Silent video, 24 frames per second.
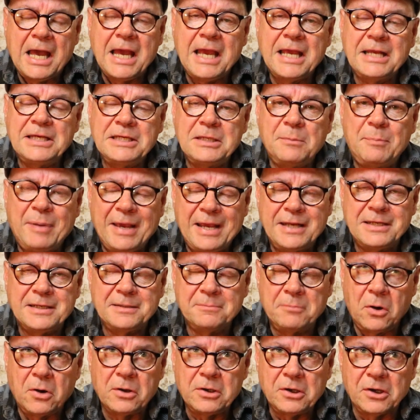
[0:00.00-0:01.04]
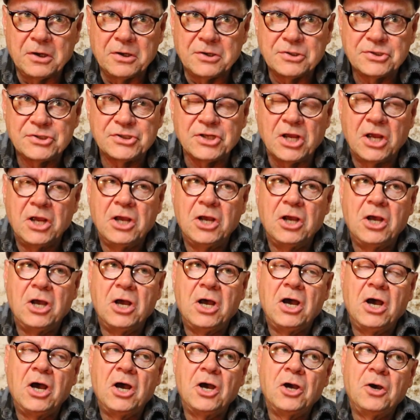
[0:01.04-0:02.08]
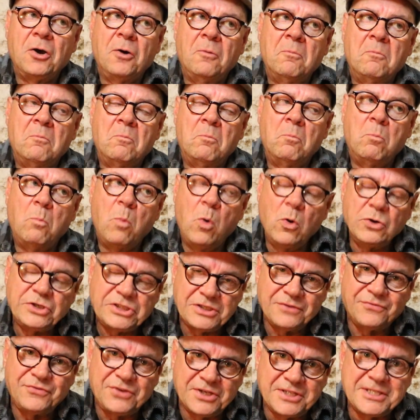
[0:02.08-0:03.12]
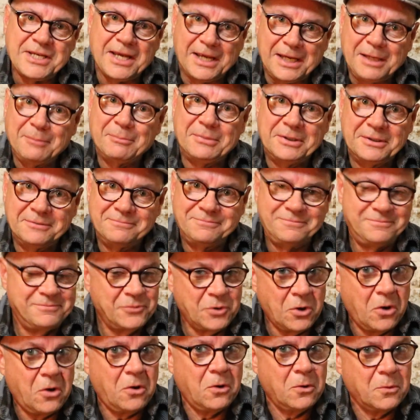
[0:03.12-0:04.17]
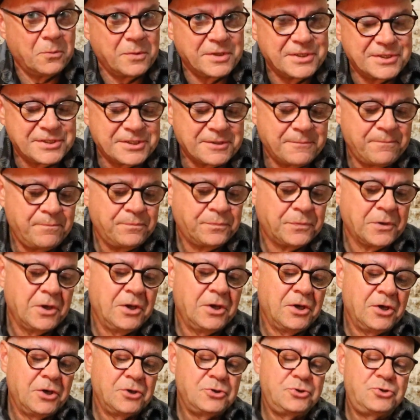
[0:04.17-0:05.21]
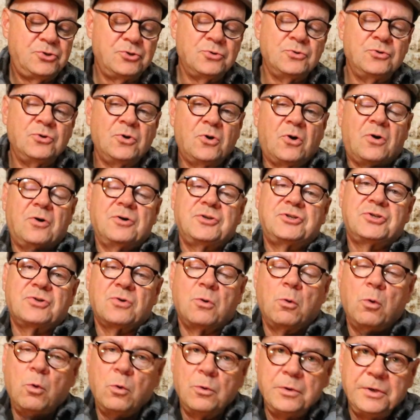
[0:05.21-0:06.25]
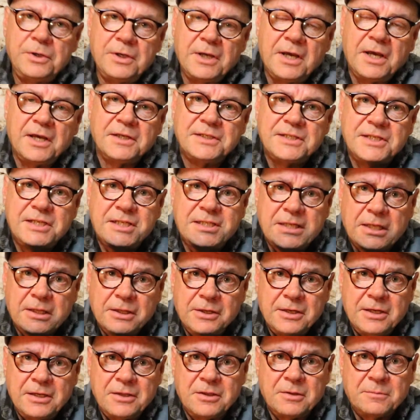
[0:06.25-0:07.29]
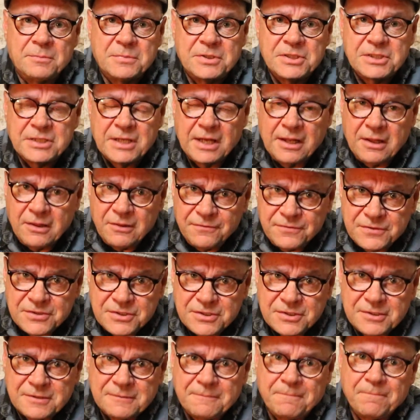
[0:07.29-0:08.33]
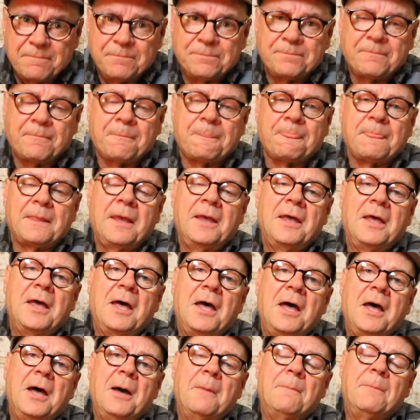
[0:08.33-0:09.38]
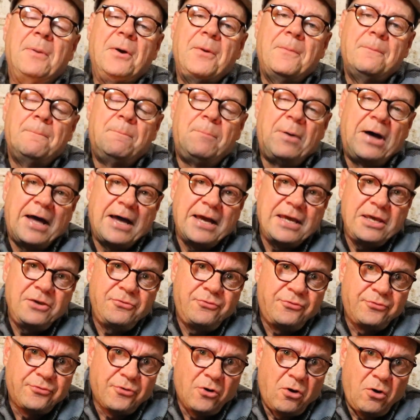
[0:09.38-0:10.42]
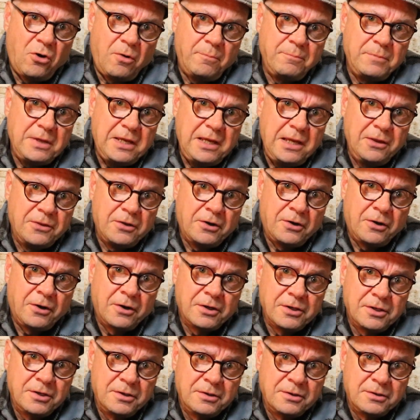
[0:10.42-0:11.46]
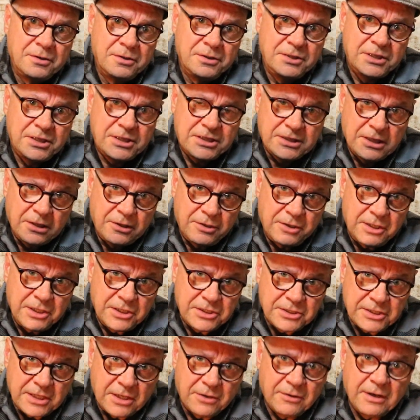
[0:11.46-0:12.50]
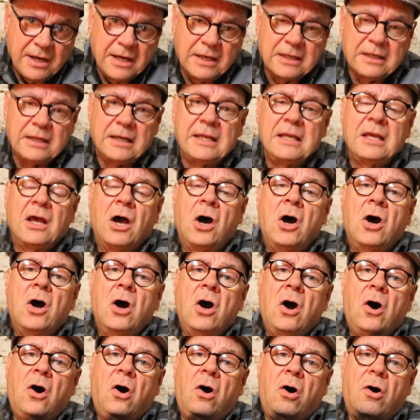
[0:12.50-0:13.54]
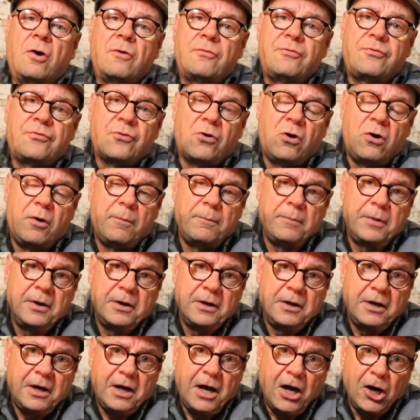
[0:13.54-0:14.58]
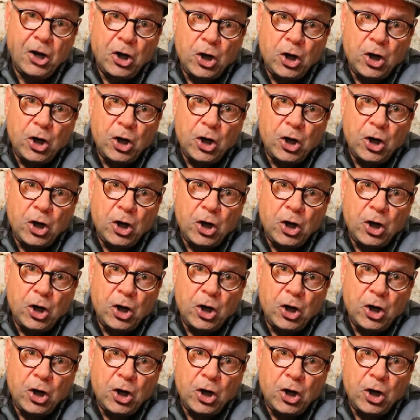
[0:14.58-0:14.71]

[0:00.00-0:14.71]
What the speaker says: independent bottlers, most of the time, not always, do not own a distillery themselves, but buy from either distilleries directly or from a